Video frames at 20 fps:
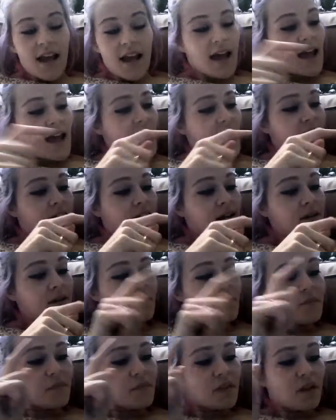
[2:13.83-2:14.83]

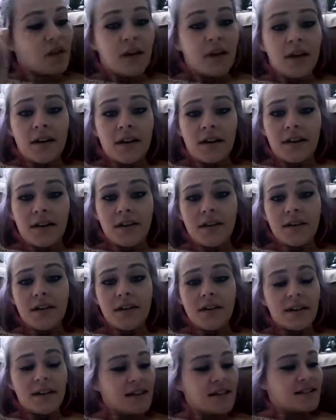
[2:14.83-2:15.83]
And
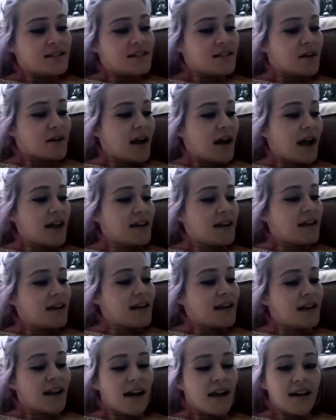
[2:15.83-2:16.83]
it's so
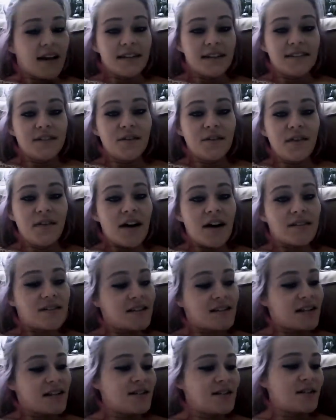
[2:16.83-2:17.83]
handy, like in
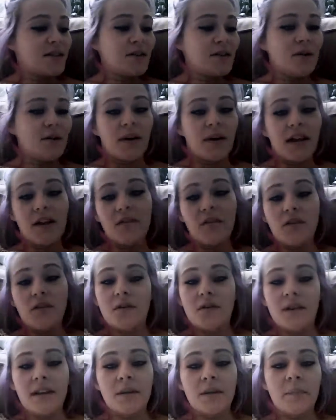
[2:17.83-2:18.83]
2002, if
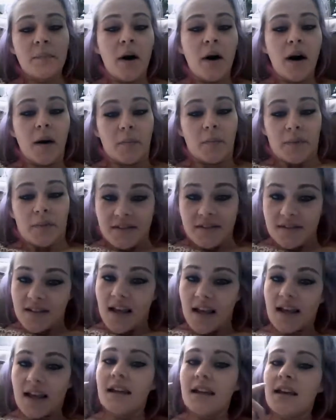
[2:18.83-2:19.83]
you're in the pub and
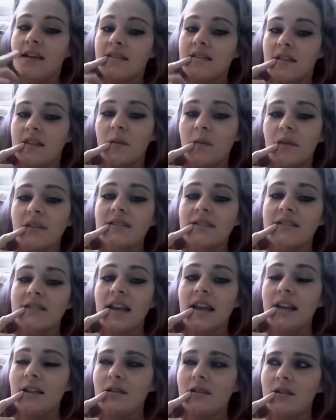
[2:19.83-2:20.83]
someone is
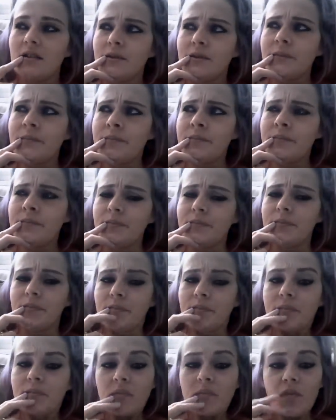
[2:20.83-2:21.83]
saying to you,
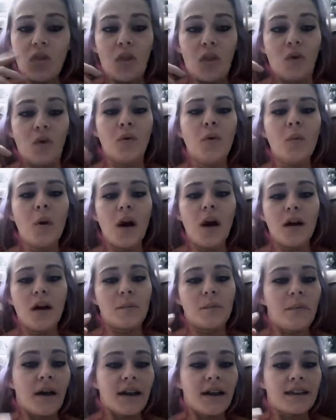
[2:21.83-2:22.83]
who
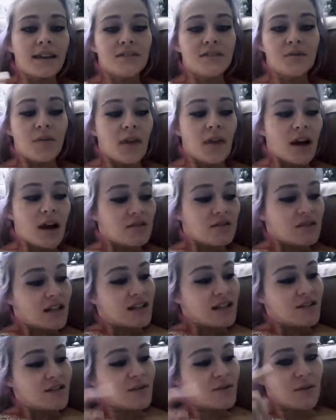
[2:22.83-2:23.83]
won back in
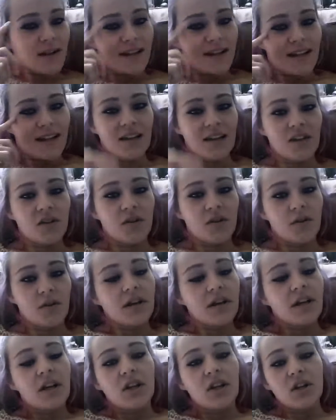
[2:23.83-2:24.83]
2002? And then
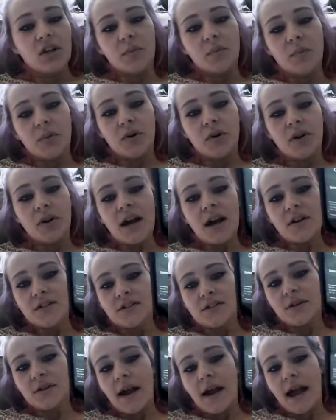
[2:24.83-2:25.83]
you put out
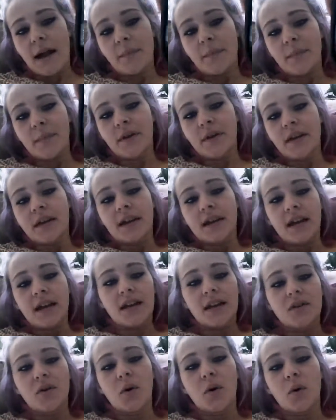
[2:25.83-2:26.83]
your app
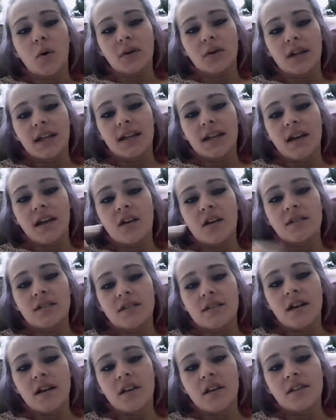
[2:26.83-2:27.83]
and you hold it under
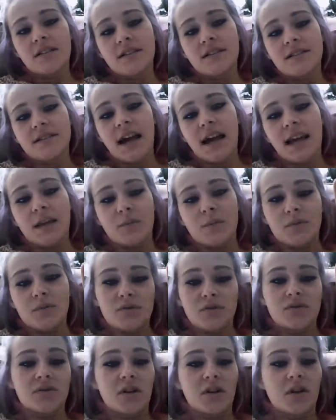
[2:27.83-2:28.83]
the
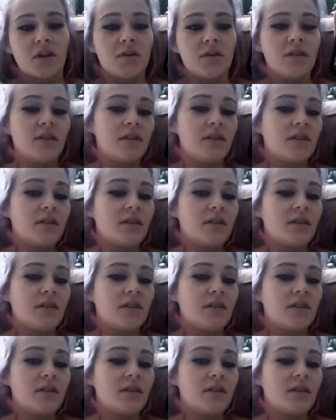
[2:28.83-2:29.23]
table so